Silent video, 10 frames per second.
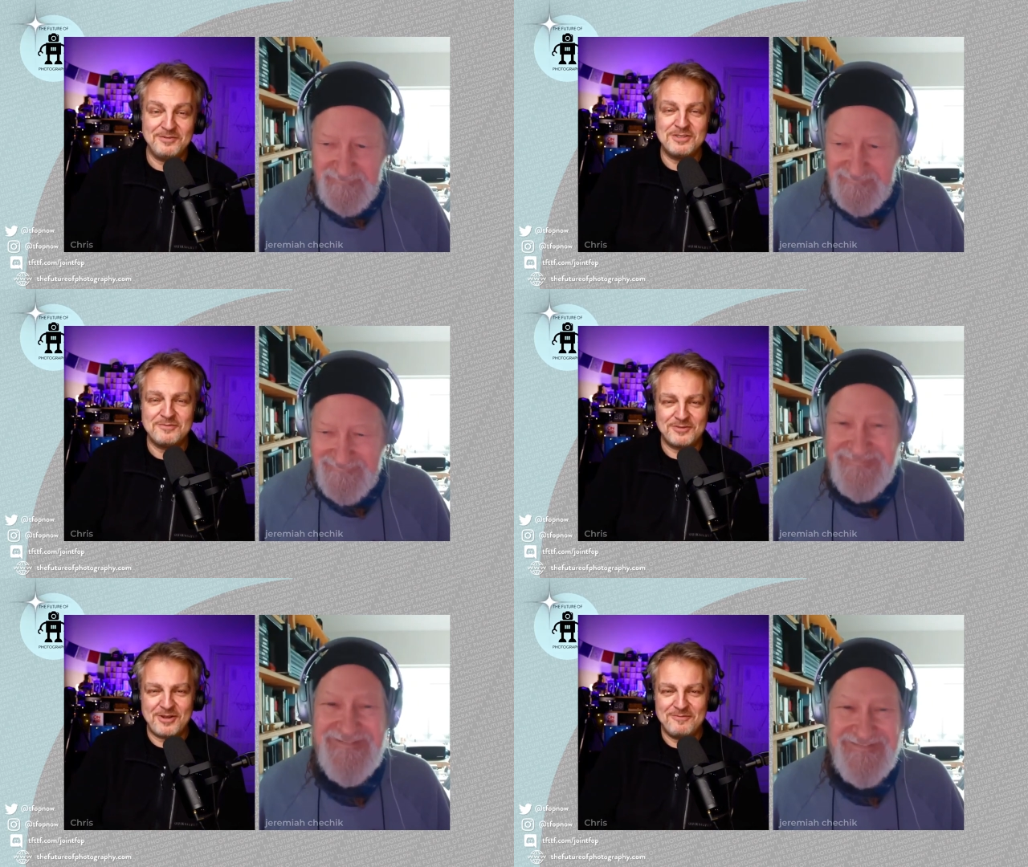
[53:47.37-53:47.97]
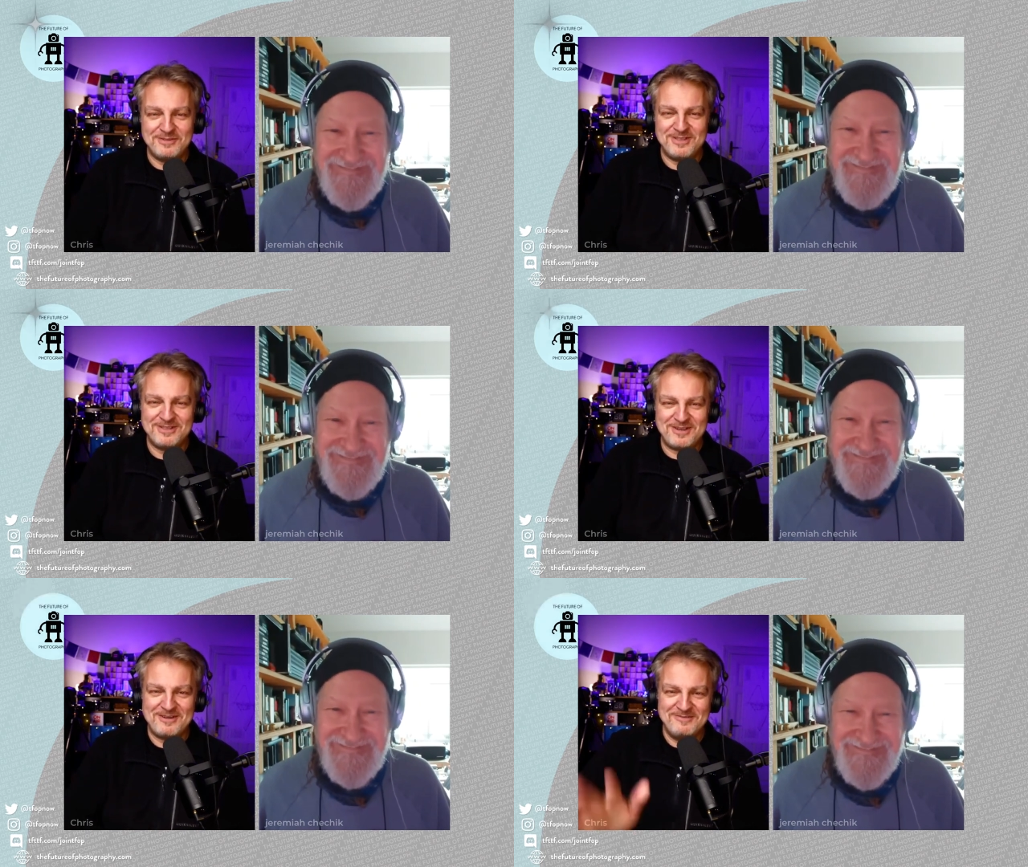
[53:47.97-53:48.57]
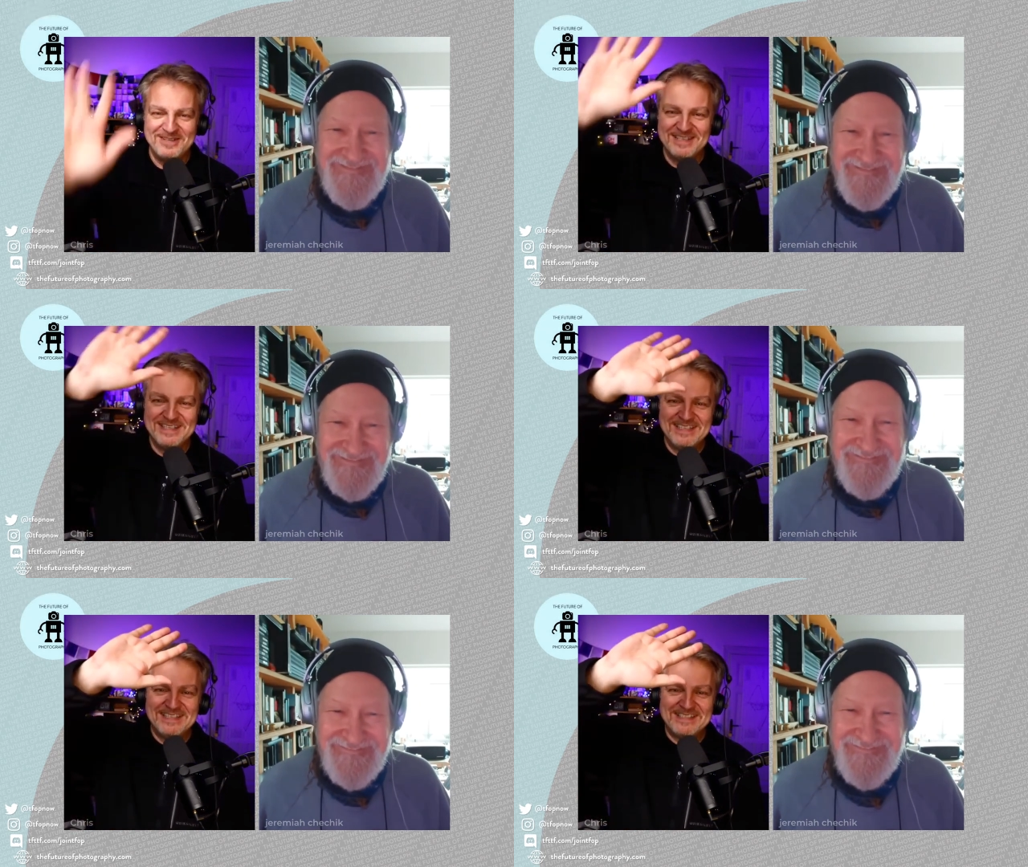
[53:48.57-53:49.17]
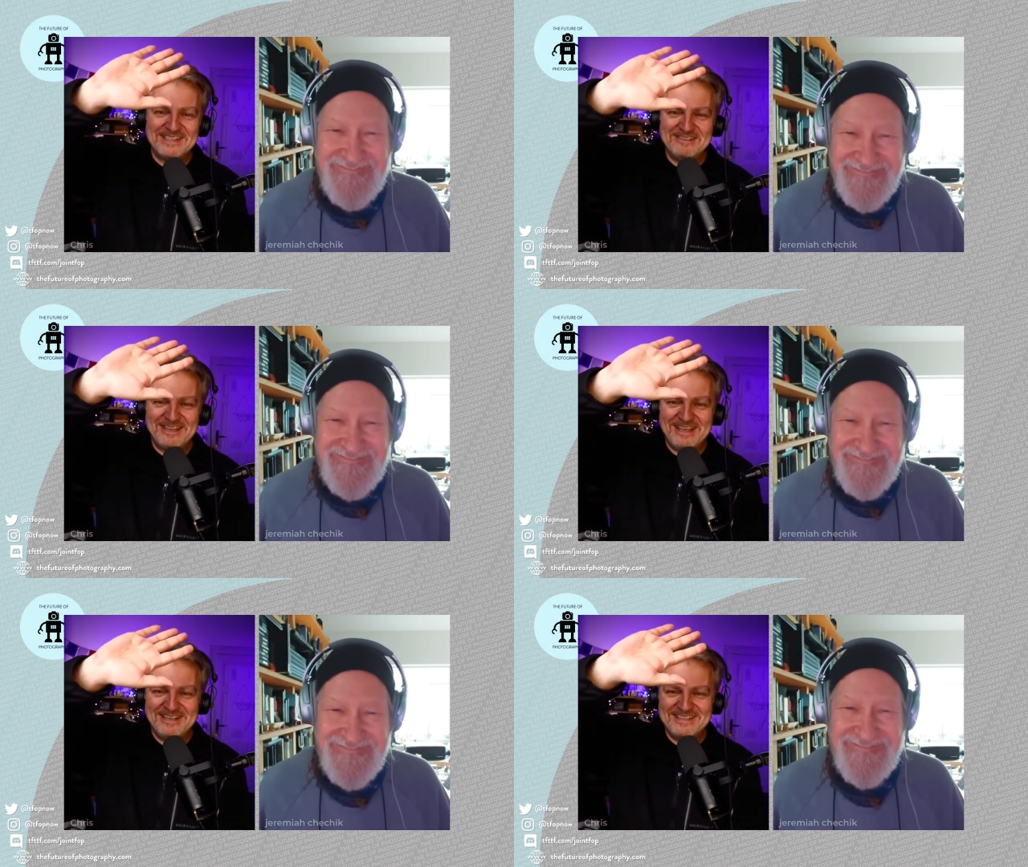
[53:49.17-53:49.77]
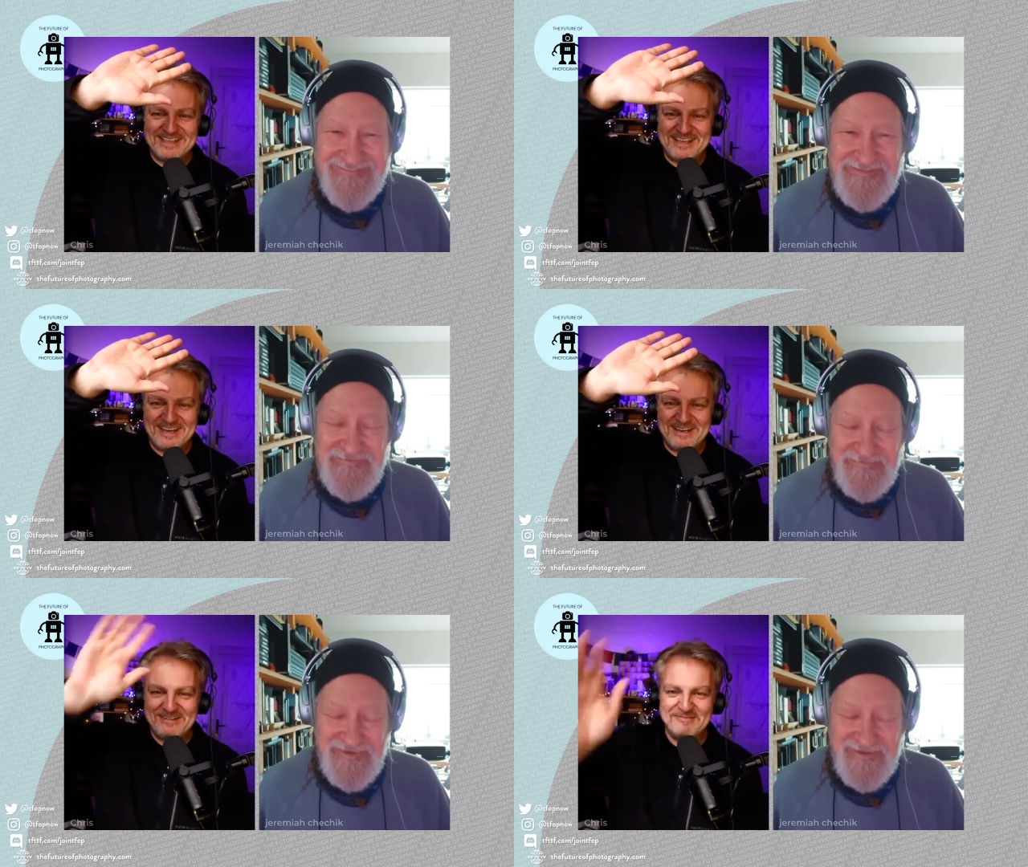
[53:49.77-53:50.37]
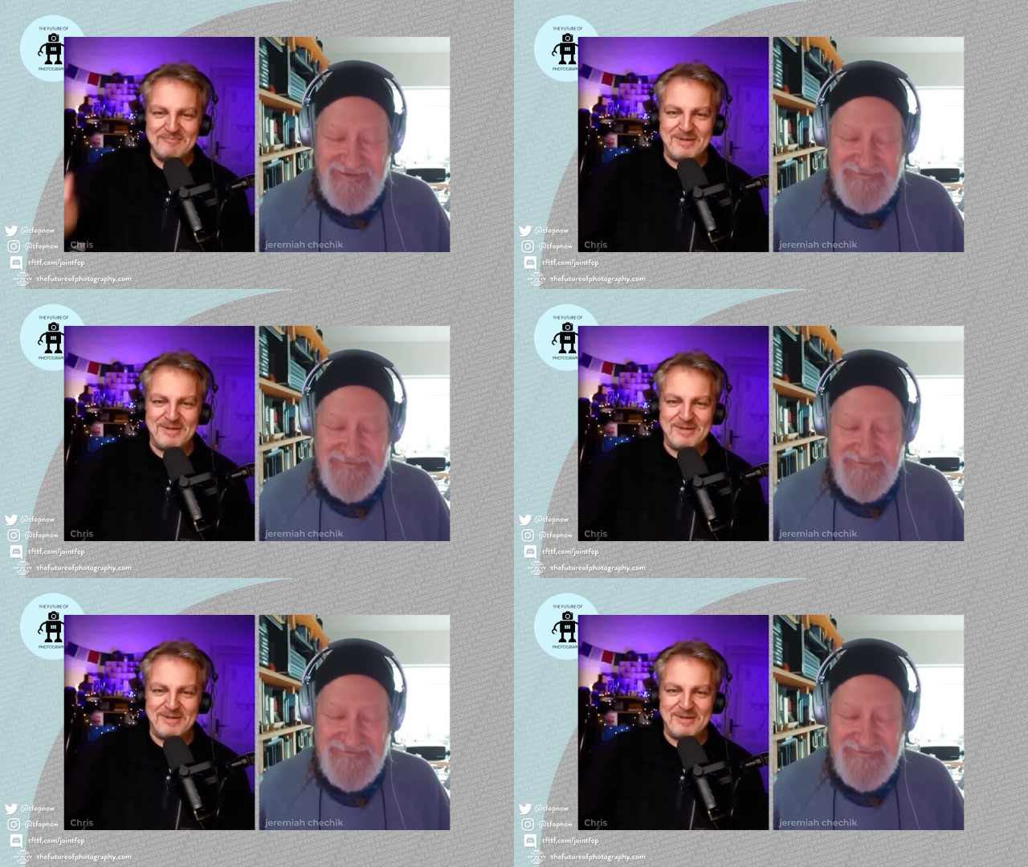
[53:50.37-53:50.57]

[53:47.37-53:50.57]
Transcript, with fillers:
Speaker 1: thefuturephotography.com. See you then. Take care.